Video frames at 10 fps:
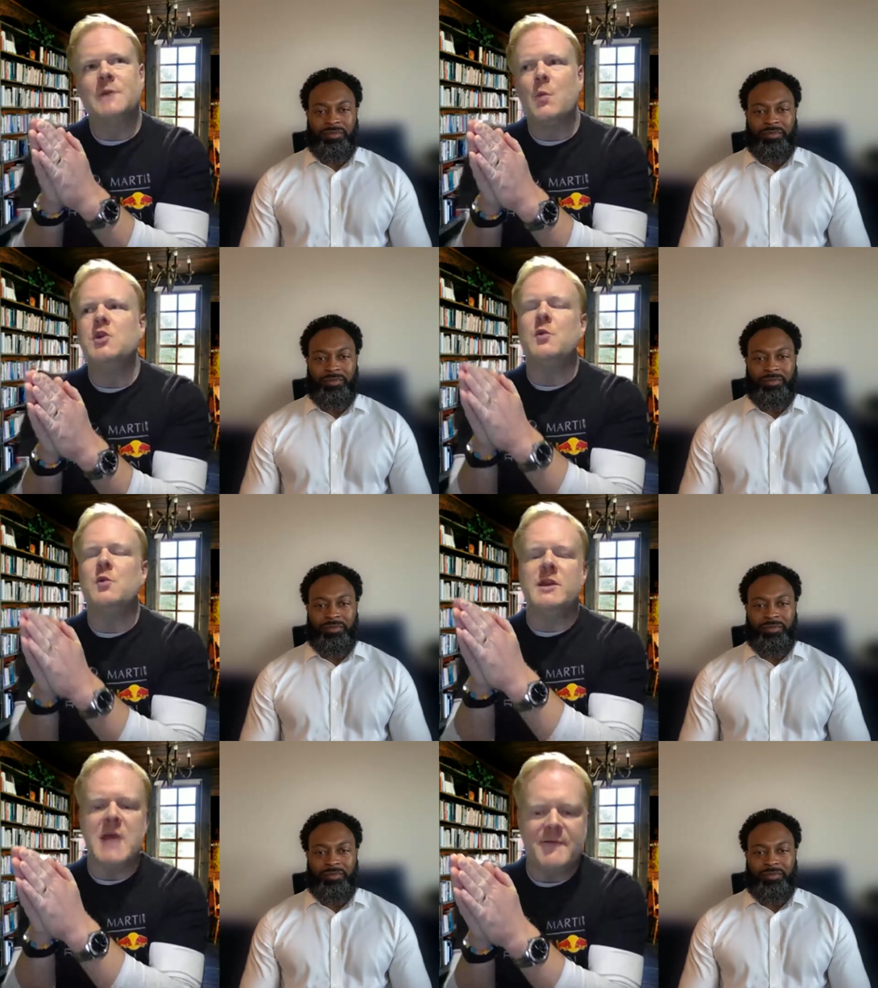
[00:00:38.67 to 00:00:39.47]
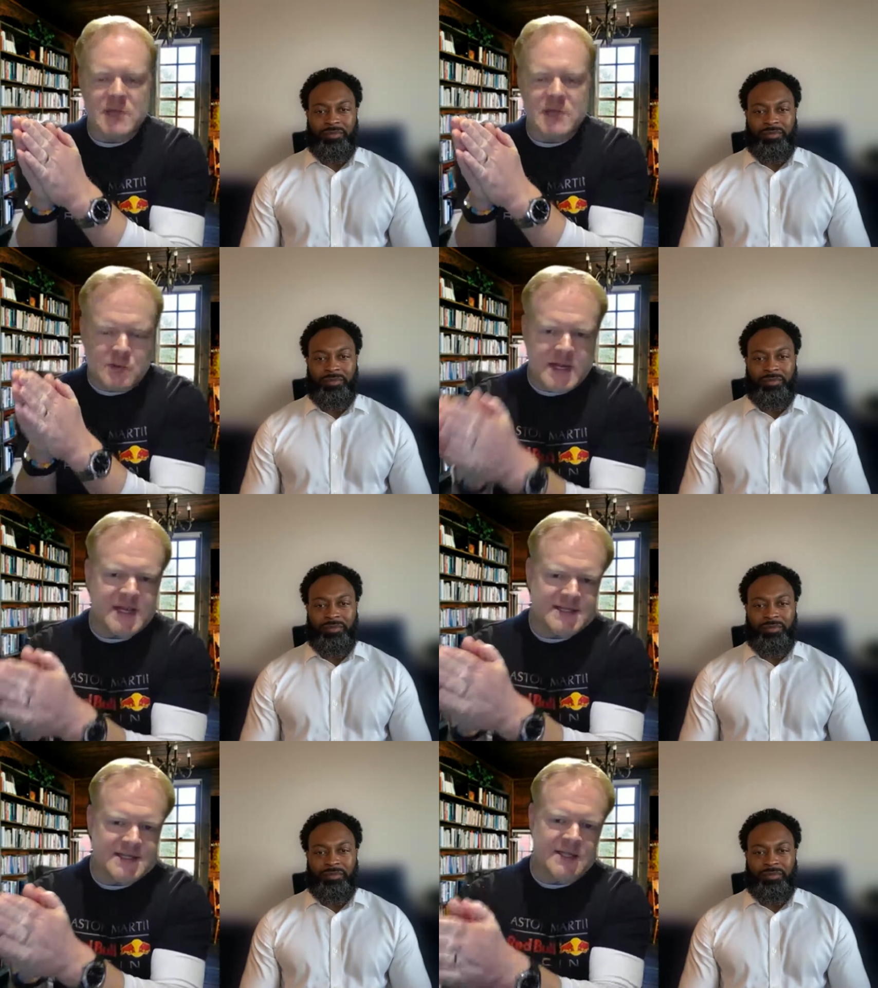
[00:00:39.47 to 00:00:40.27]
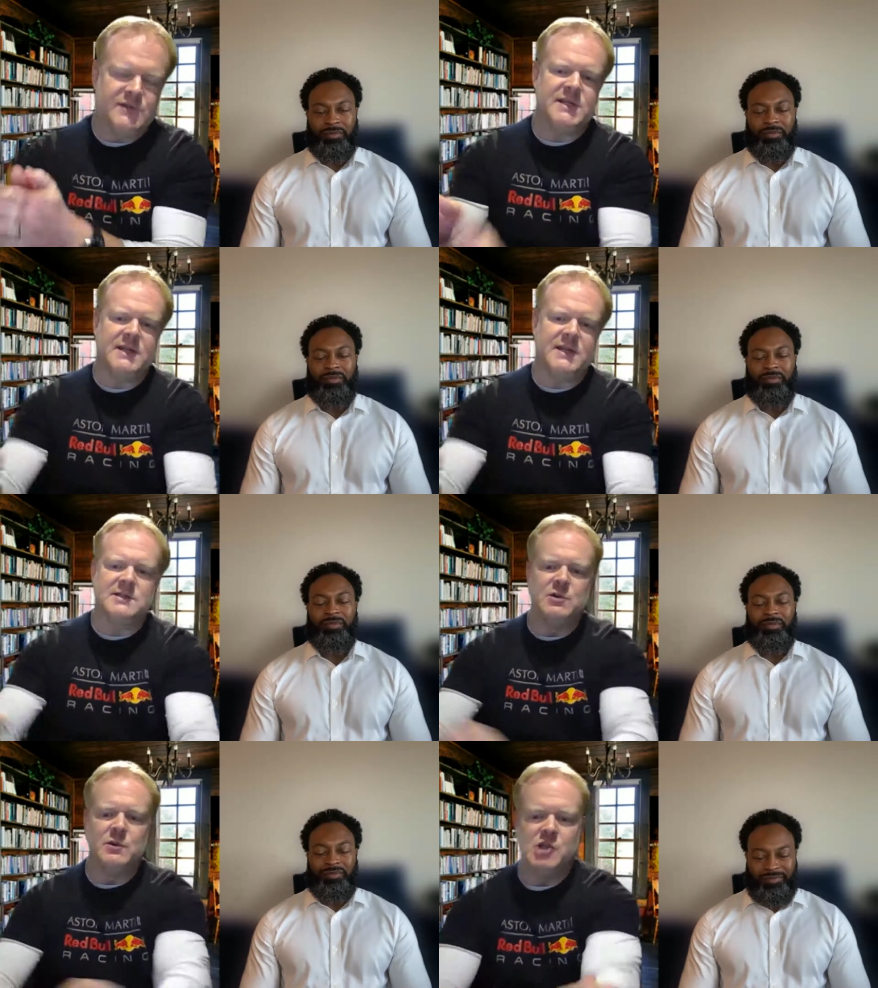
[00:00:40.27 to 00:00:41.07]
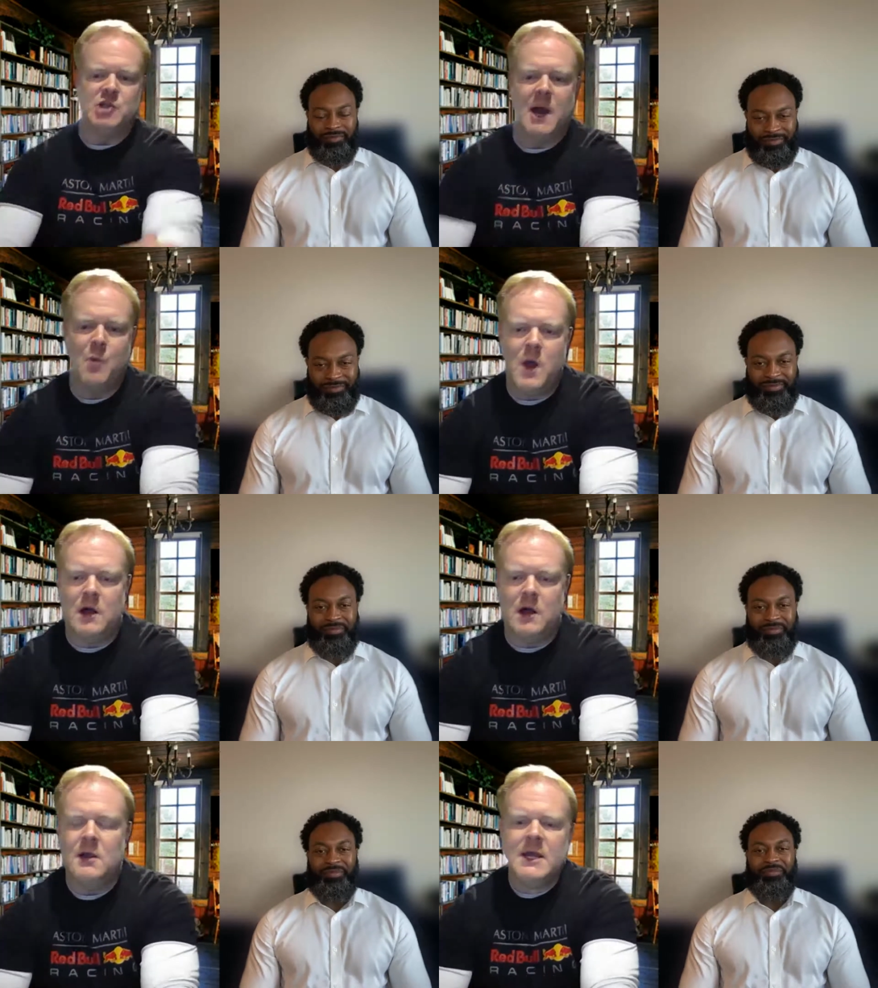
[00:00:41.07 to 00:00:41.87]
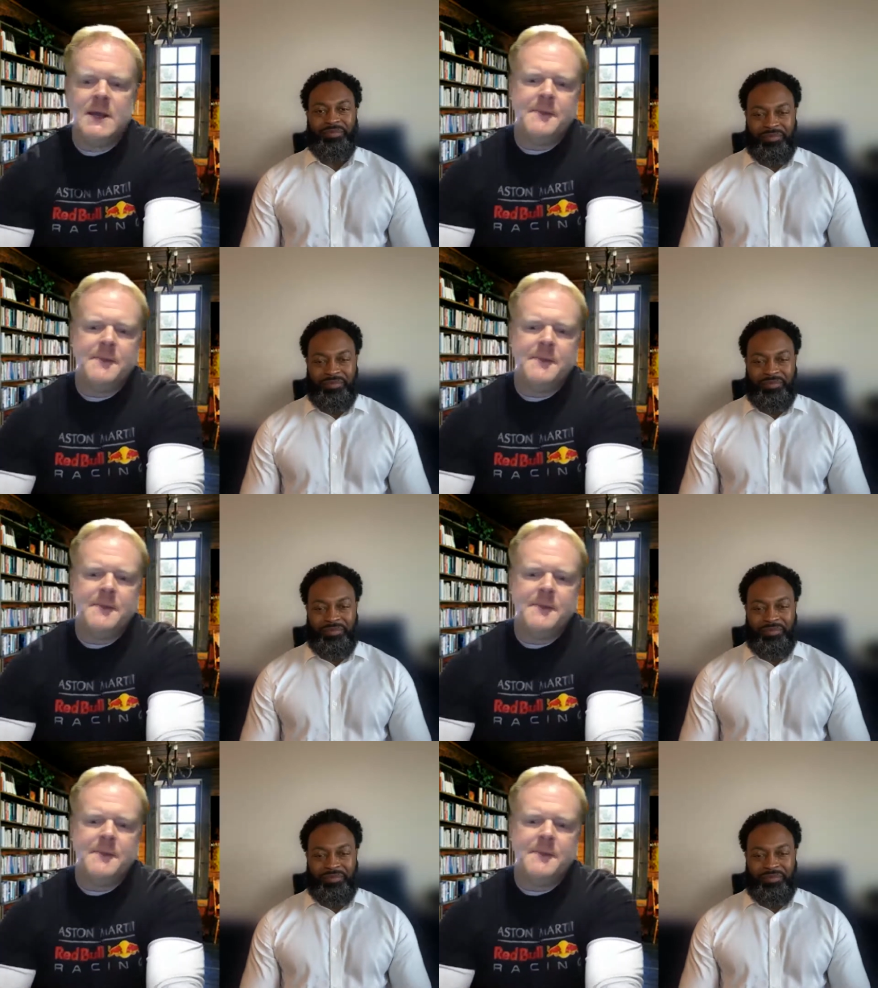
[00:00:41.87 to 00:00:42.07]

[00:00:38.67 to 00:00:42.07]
Speaker 1: where you can have a unique skill set to do a job well.